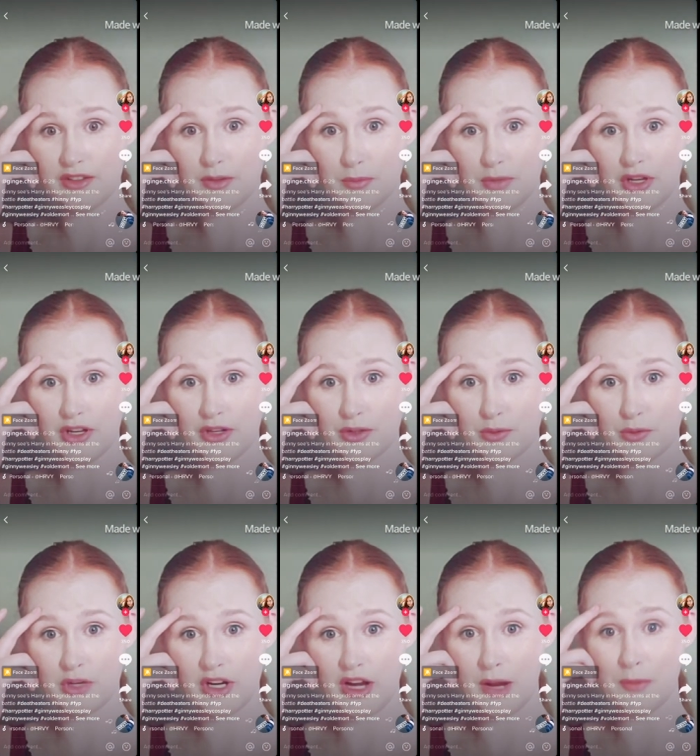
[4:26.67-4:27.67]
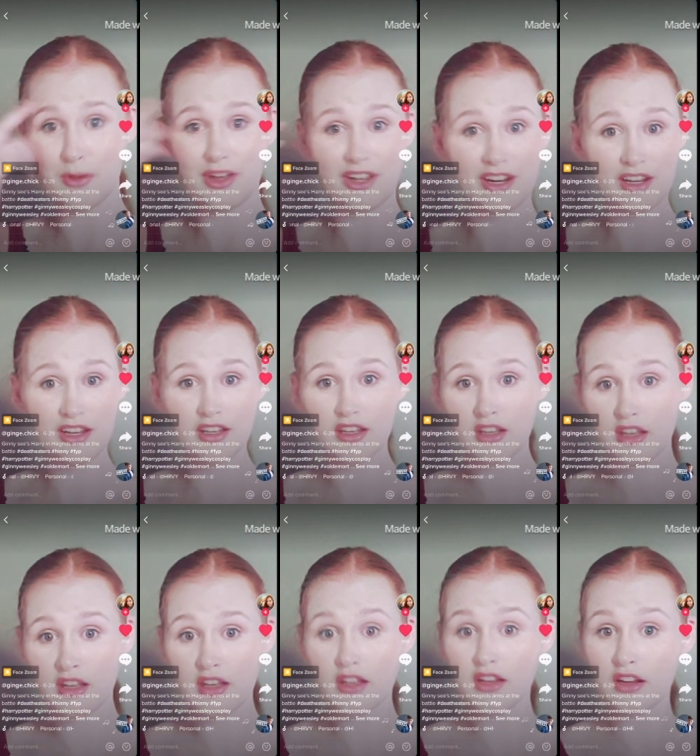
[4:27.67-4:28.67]
The part where I'm gonna
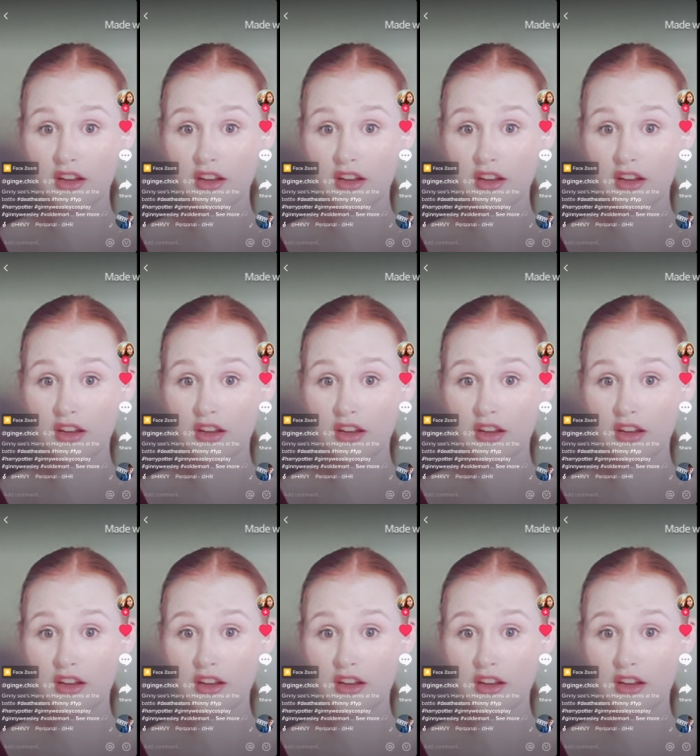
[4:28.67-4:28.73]
get